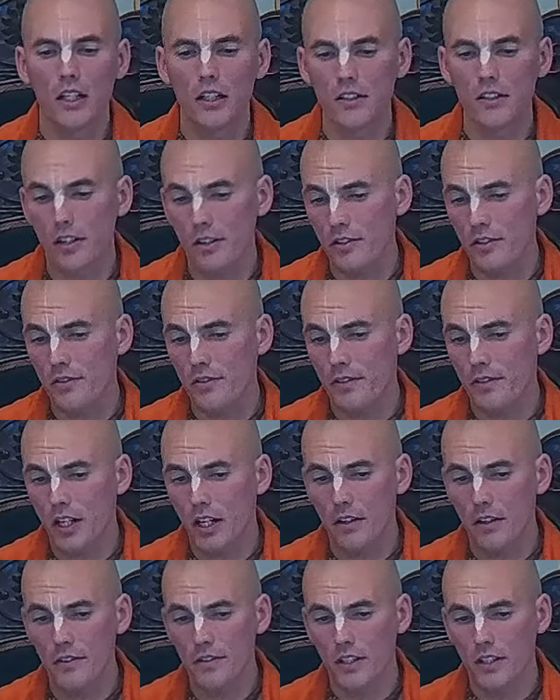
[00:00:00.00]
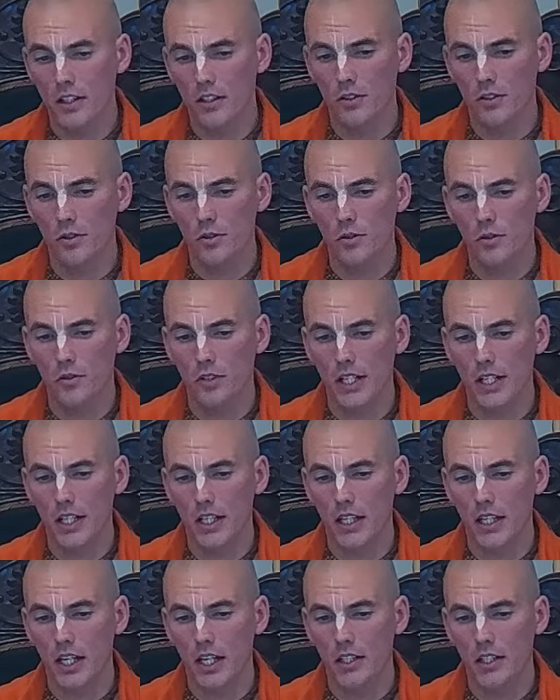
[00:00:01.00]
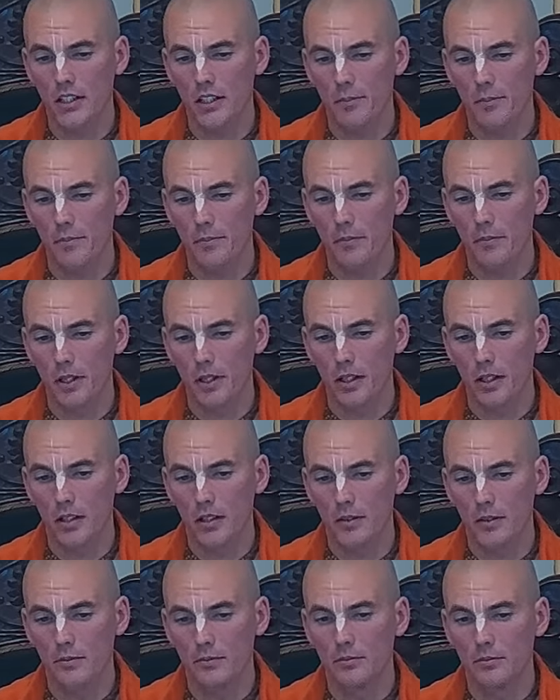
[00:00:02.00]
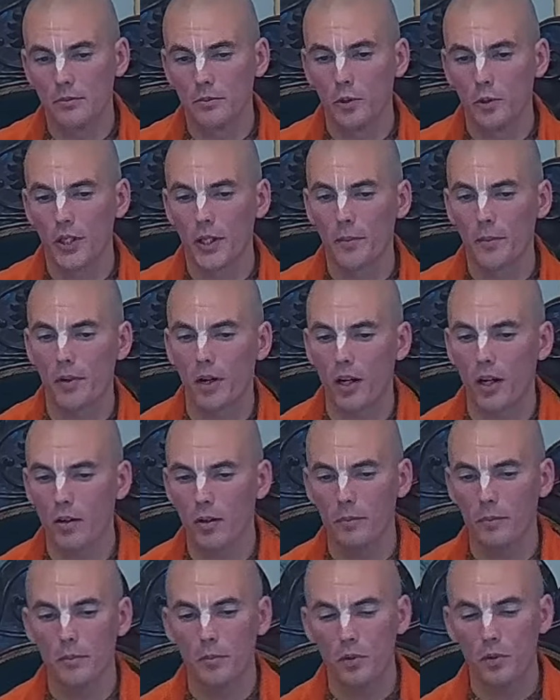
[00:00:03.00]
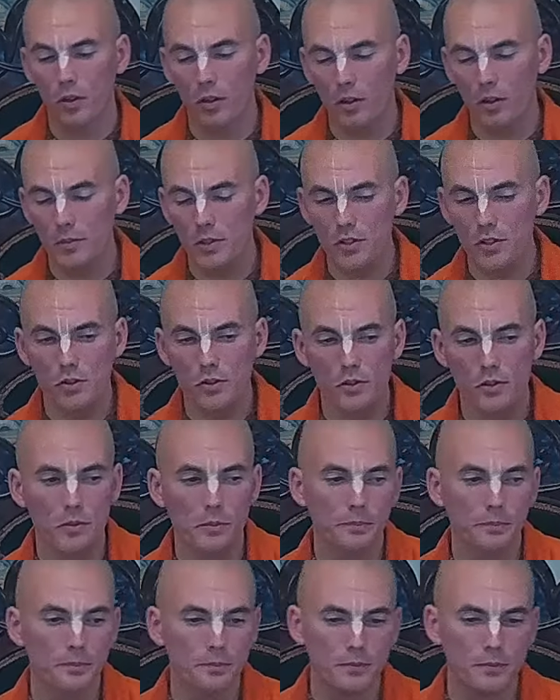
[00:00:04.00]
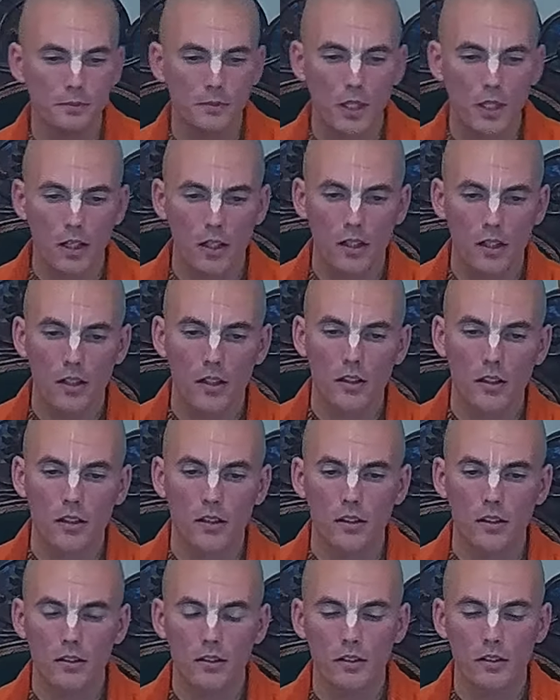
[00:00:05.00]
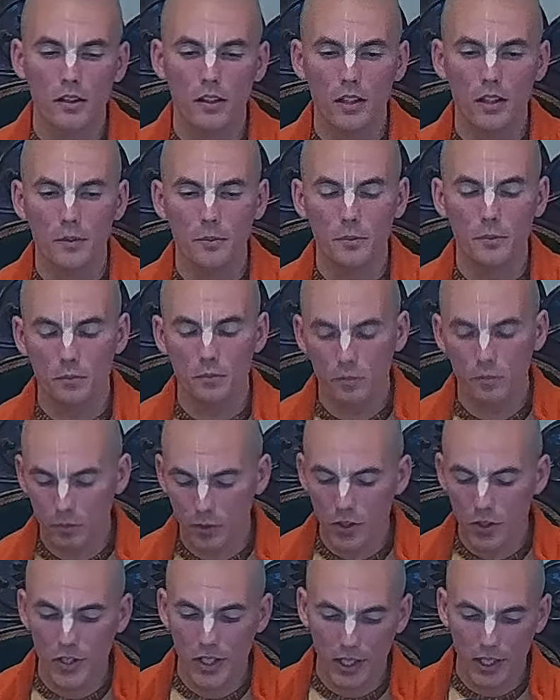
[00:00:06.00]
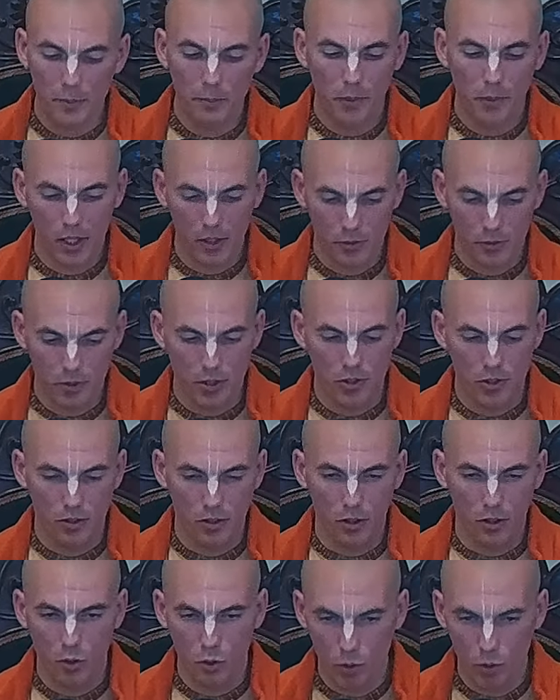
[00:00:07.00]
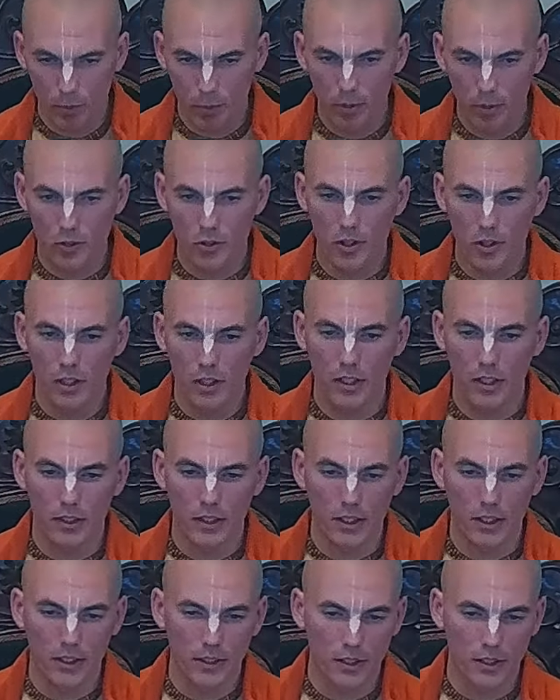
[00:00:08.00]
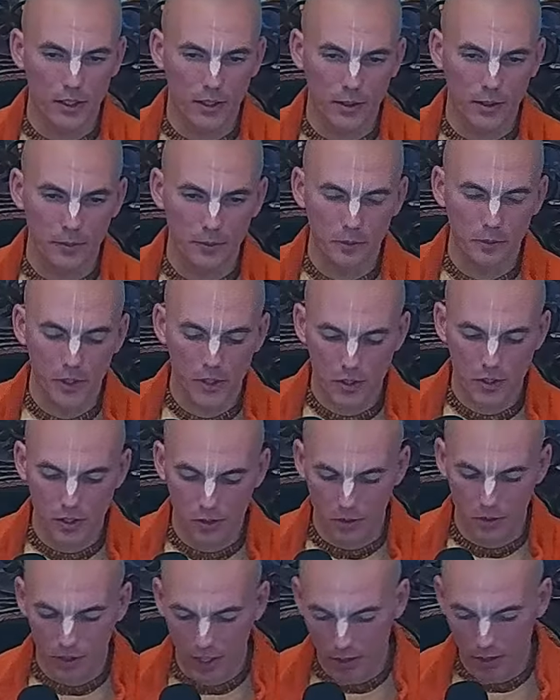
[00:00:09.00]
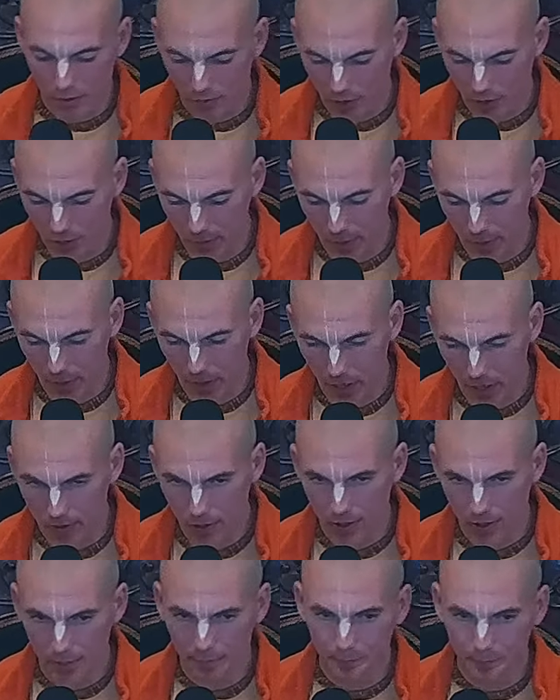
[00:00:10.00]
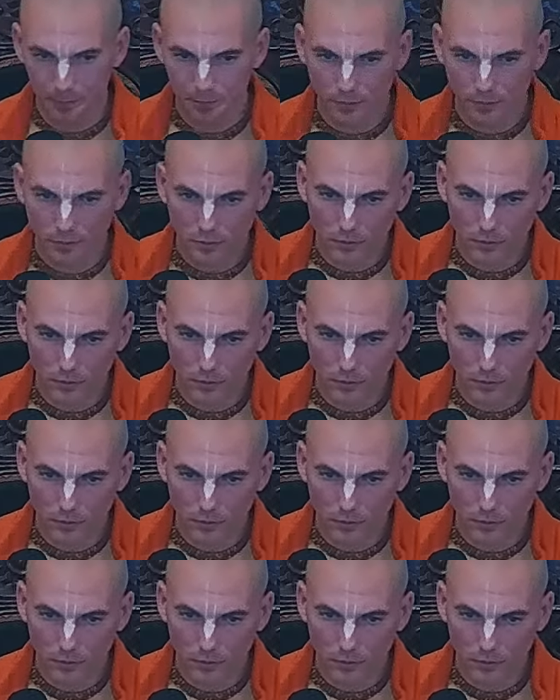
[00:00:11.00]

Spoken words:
And it's also very healthy to dedicate a morning program to the second part, which is Guru Puja, and then listen to class of Srimad Bhagavatam.